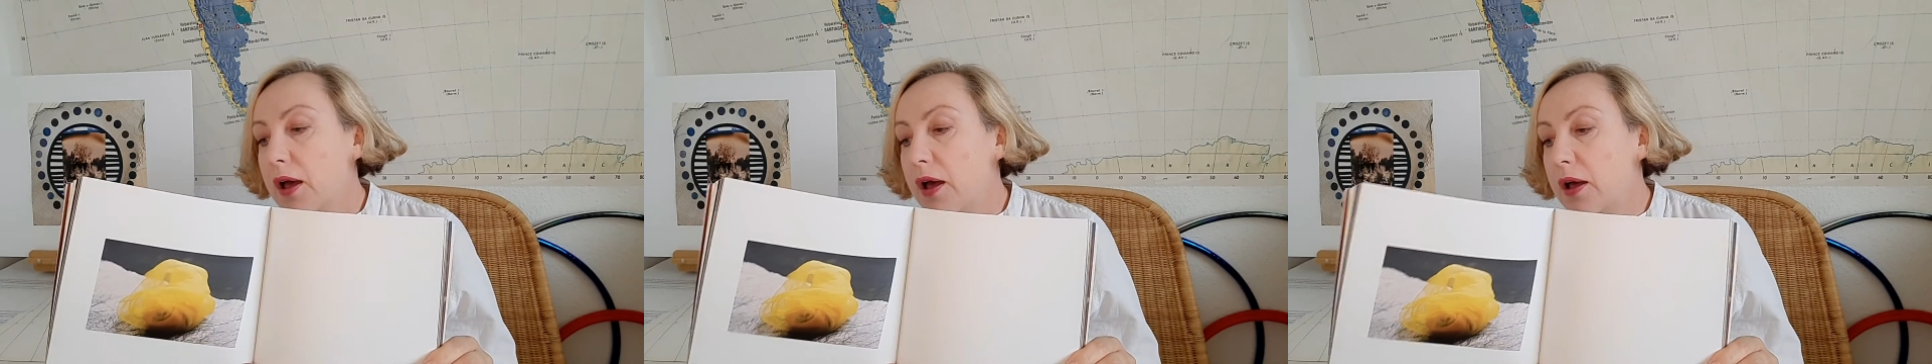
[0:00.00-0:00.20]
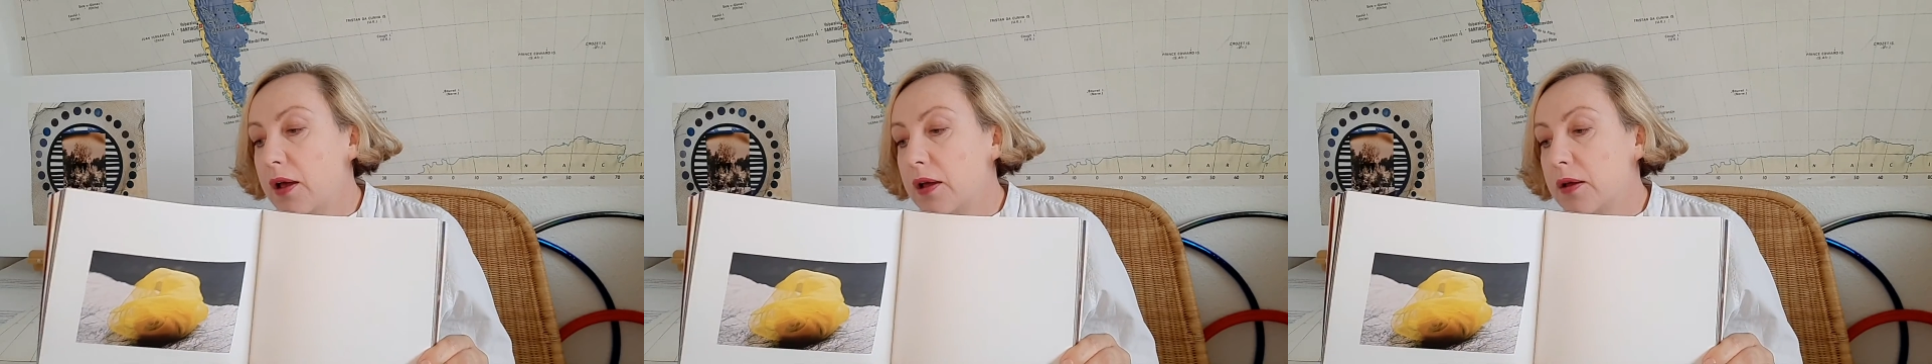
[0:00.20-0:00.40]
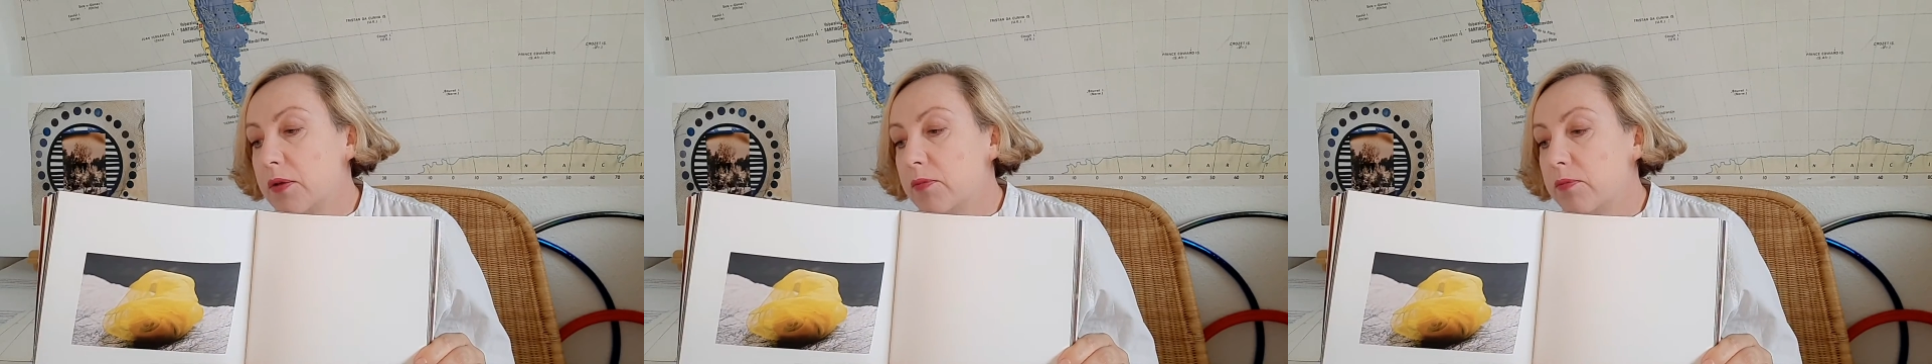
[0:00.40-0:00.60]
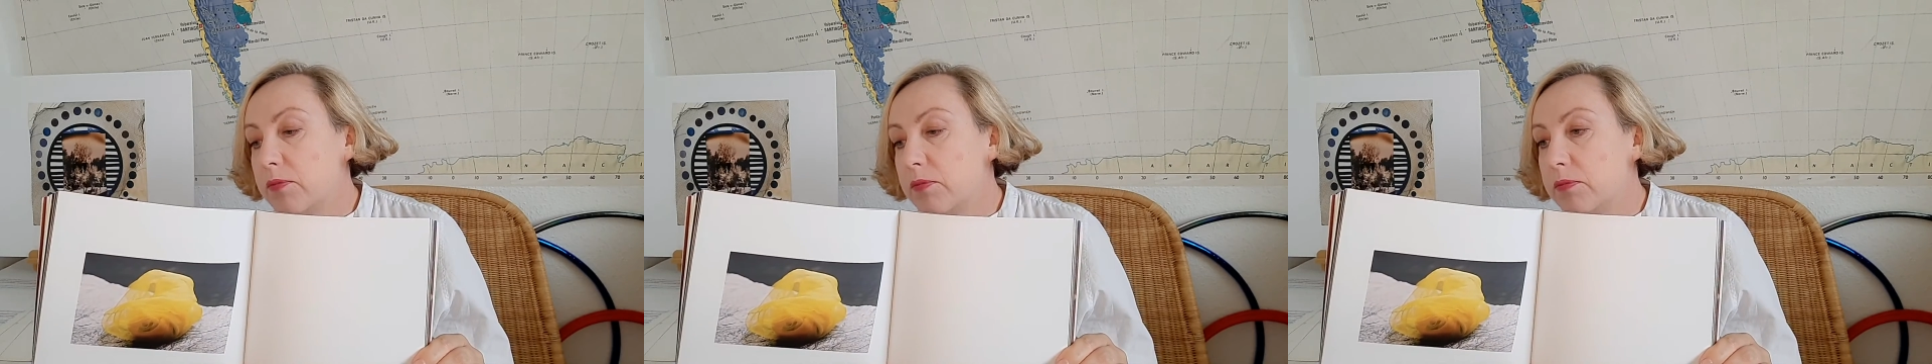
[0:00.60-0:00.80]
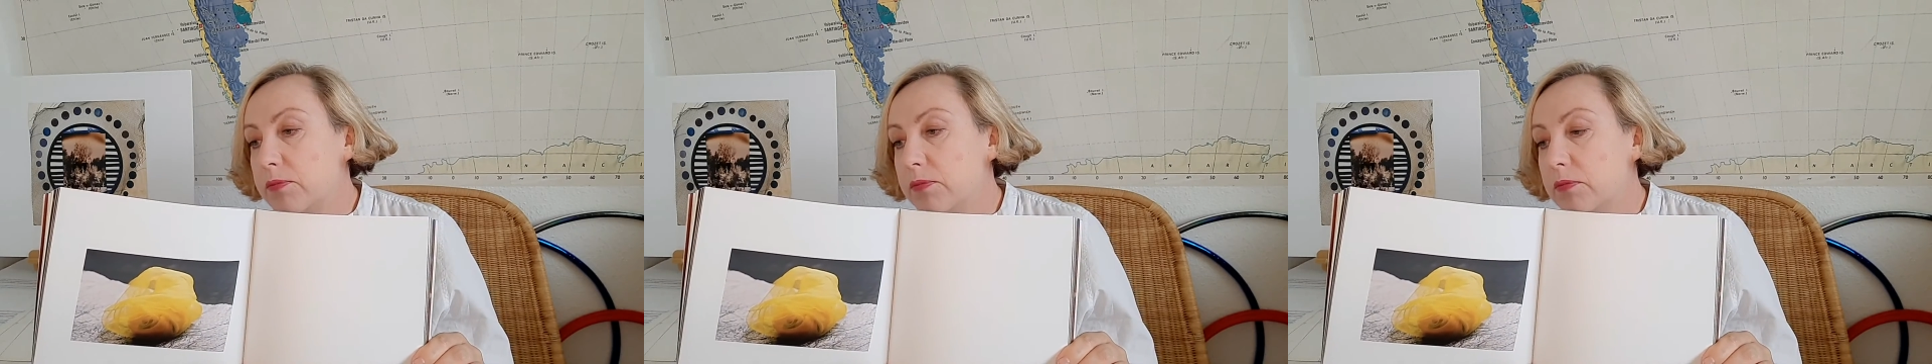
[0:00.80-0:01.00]

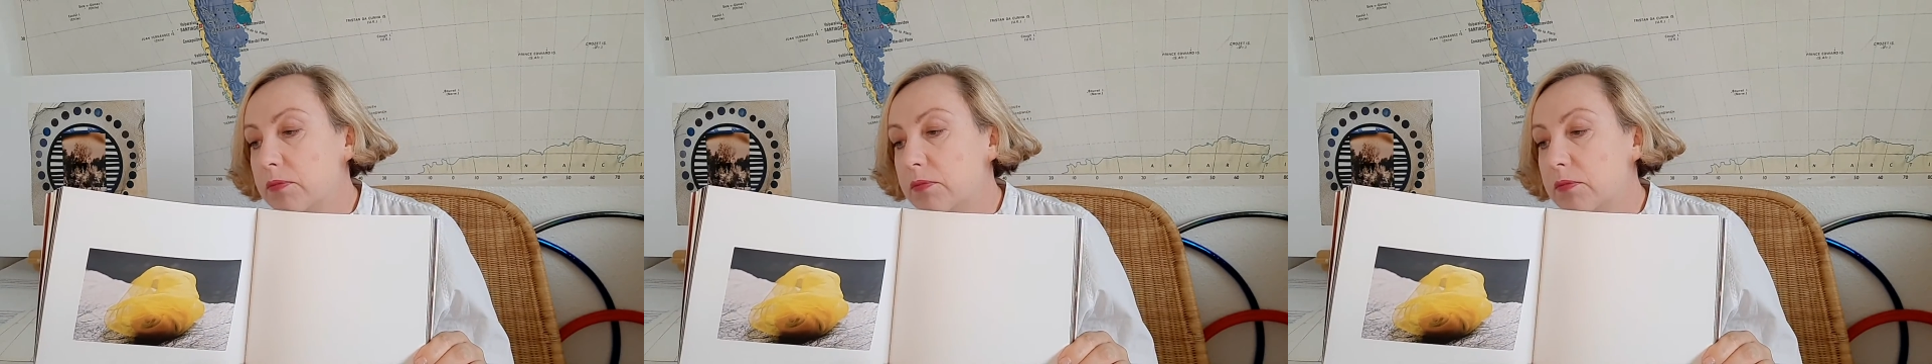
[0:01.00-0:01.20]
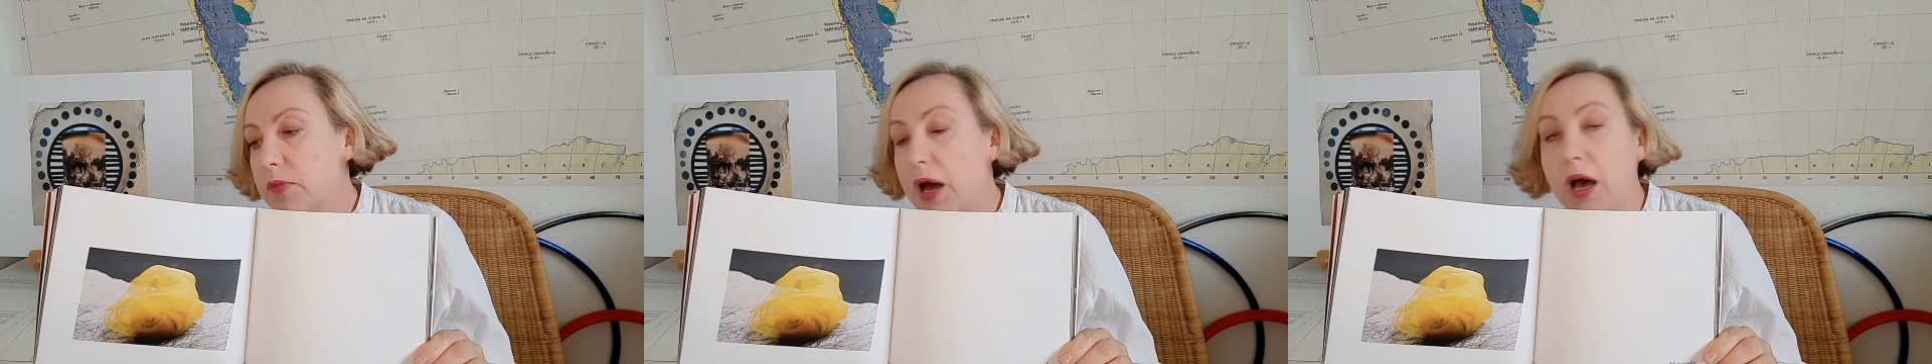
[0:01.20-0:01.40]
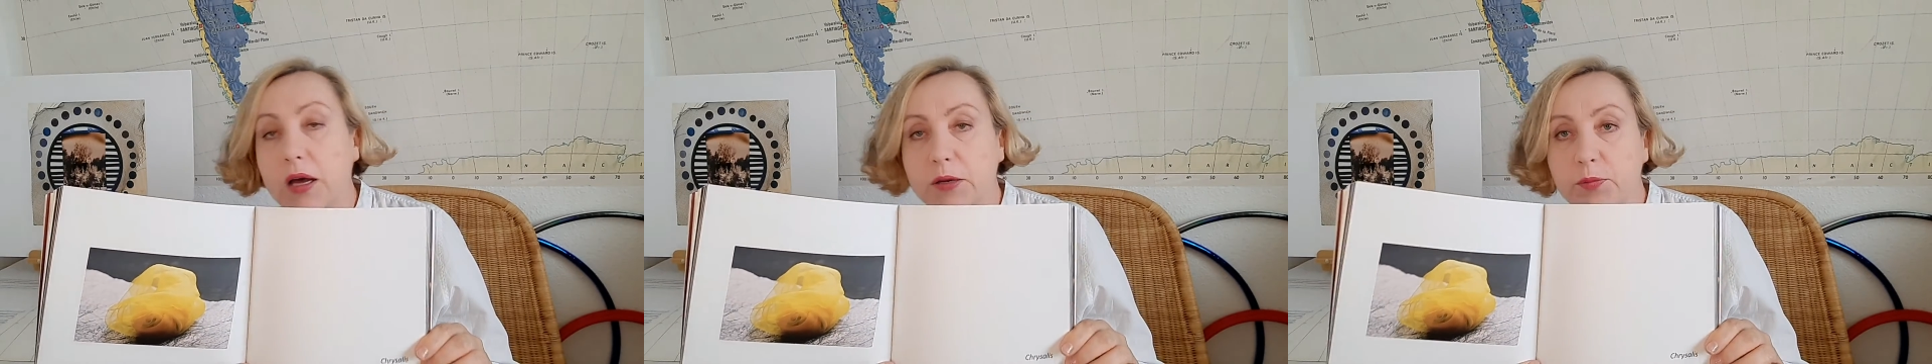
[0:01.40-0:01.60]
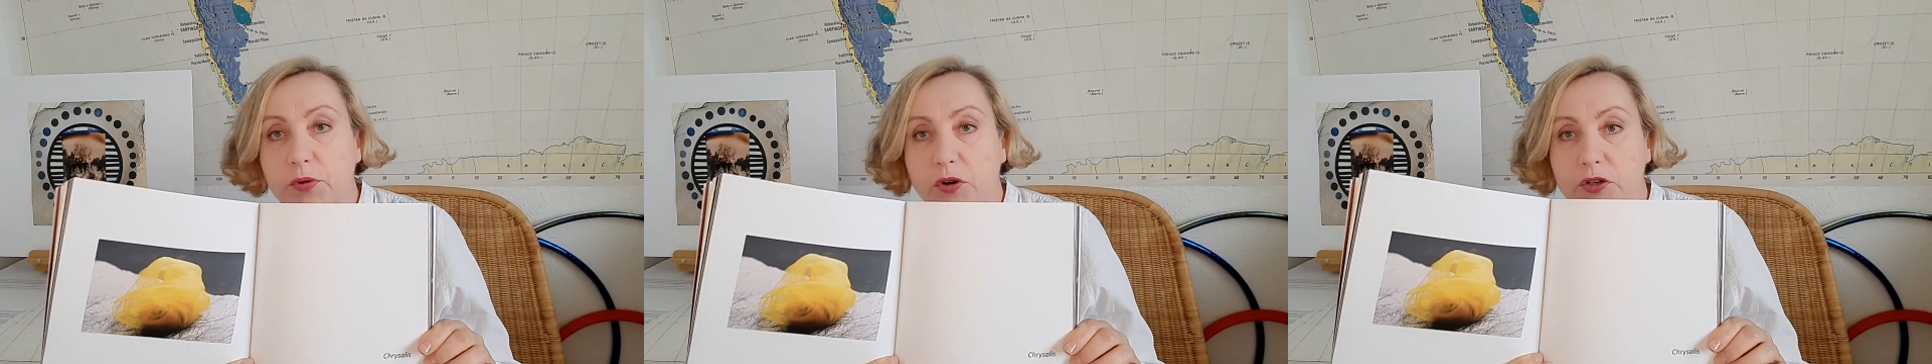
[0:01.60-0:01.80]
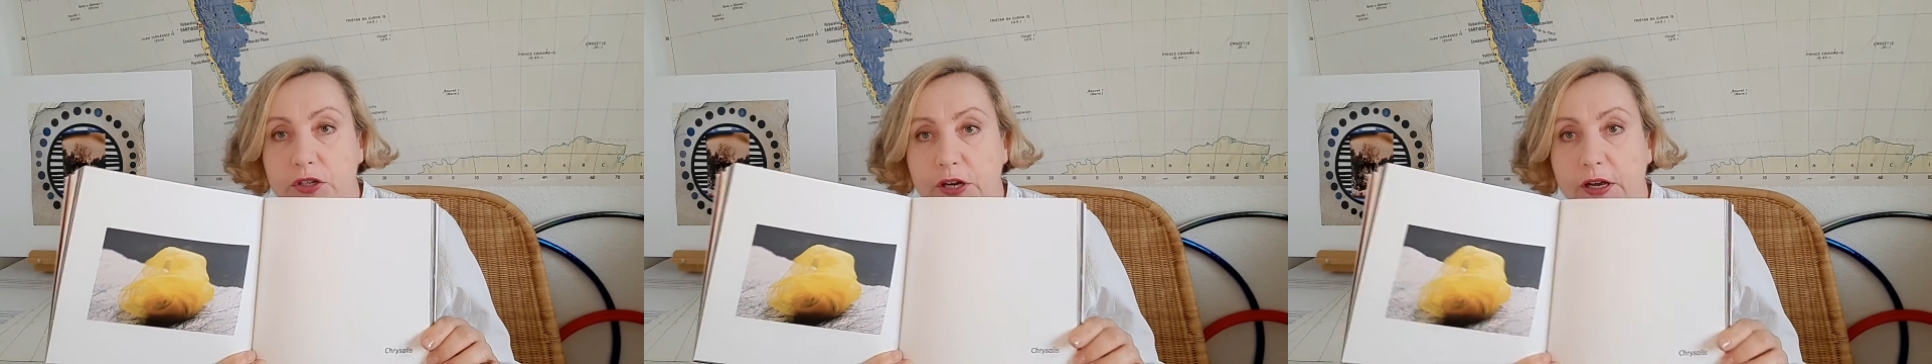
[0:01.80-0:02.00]
art
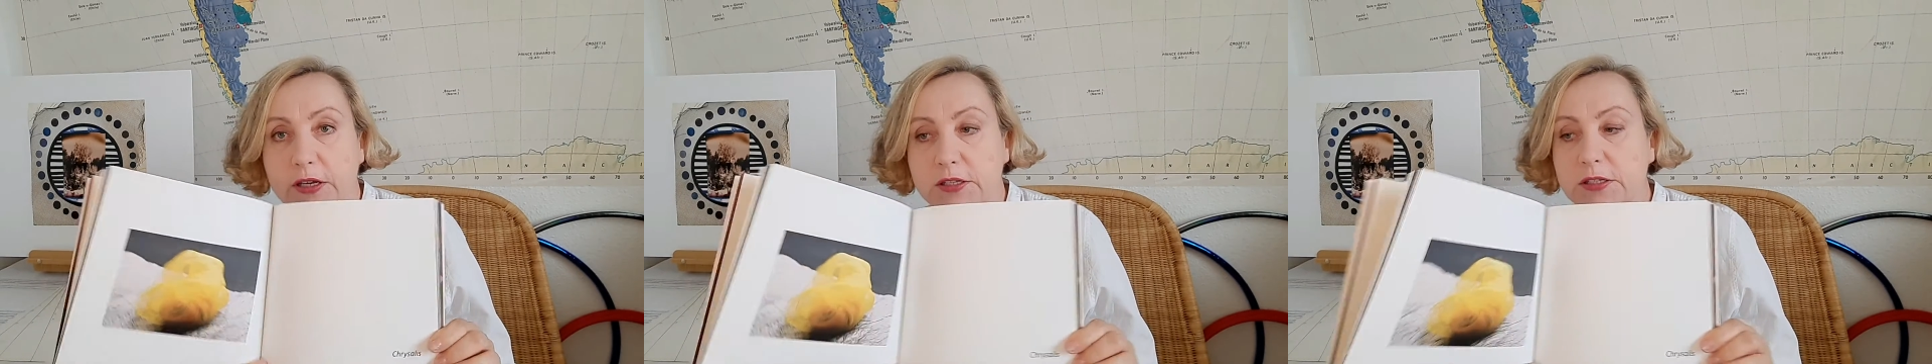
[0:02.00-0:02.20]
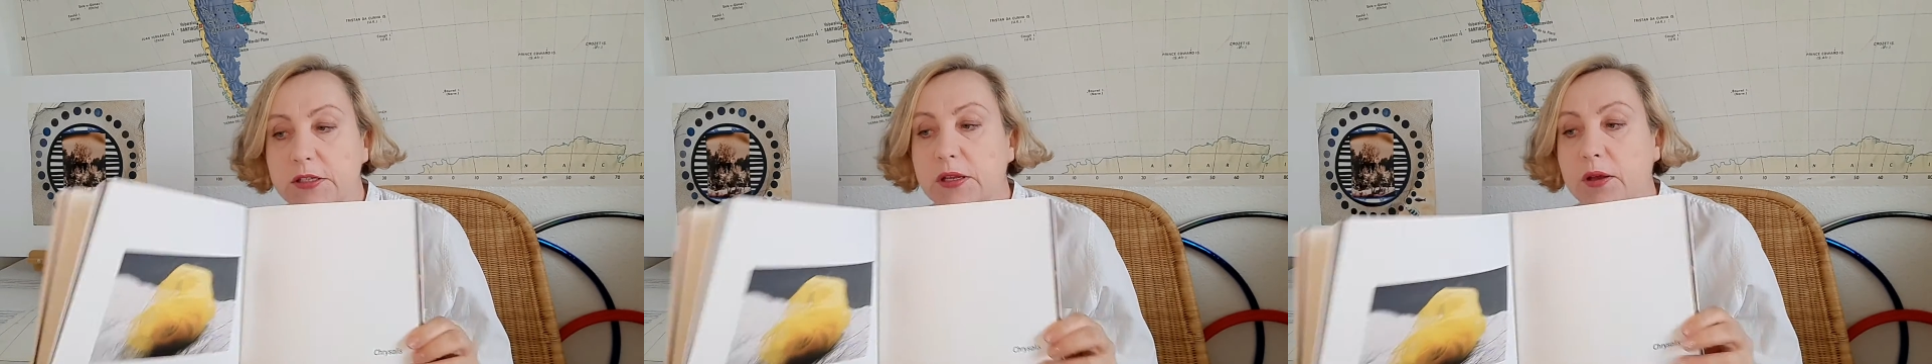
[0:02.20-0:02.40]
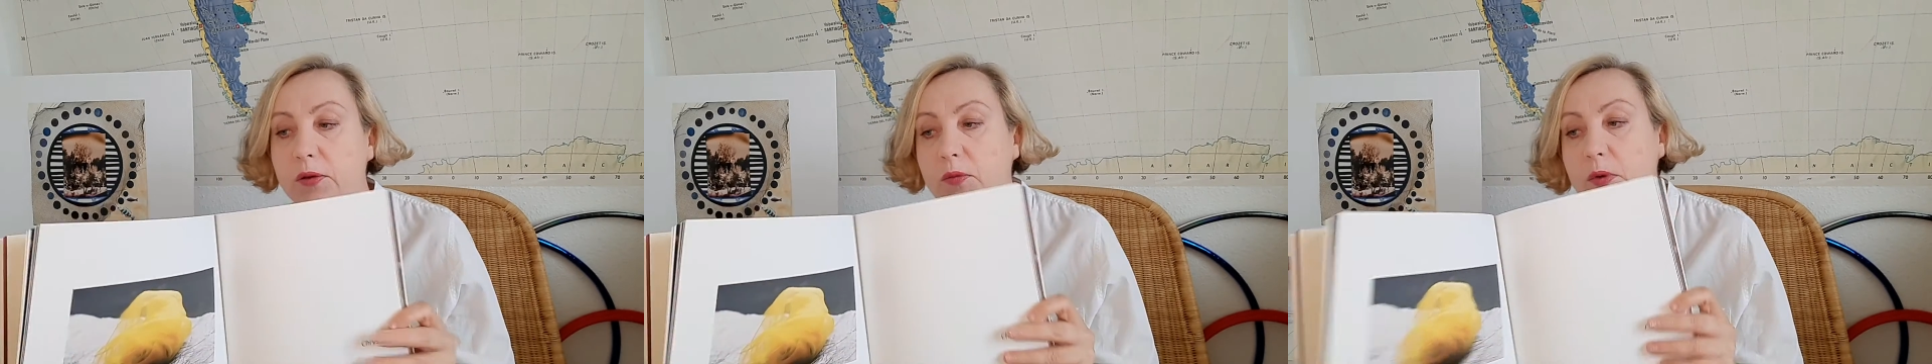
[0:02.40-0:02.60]
projects.